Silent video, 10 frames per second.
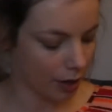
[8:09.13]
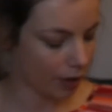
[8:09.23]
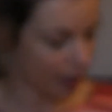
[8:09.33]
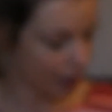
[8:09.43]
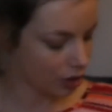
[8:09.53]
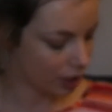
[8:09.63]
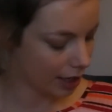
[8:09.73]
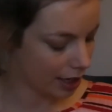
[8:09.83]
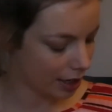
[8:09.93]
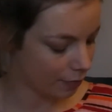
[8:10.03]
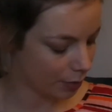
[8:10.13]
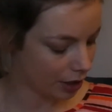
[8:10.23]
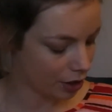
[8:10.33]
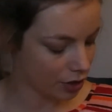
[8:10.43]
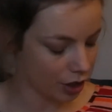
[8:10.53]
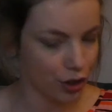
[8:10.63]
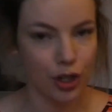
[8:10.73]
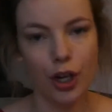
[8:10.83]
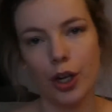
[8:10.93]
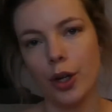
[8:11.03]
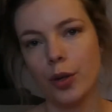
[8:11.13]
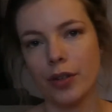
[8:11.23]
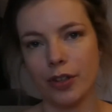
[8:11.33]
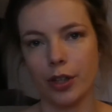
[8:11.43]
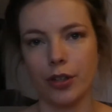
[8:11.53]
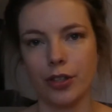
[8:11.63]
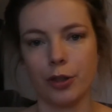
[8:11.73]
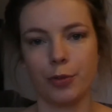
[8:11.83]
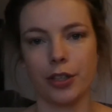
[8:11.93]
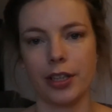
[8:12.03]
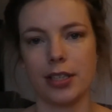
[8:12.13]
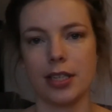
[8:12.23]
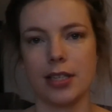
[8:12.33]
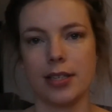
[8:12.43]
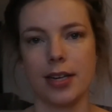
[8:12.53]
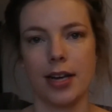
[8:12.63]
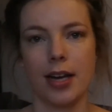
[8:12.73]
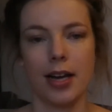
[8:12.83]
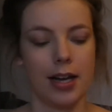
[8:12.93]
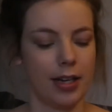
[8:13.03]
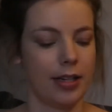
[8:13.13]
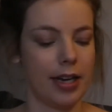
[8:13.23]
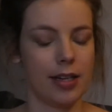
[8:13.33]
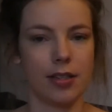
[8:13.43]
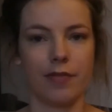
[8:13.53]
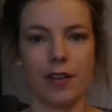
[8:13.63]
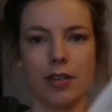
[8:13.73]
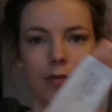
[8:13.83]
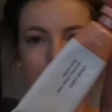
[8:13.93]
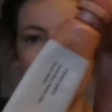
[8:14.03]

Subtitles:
I actually have been using two different contour products this year. So the first one is the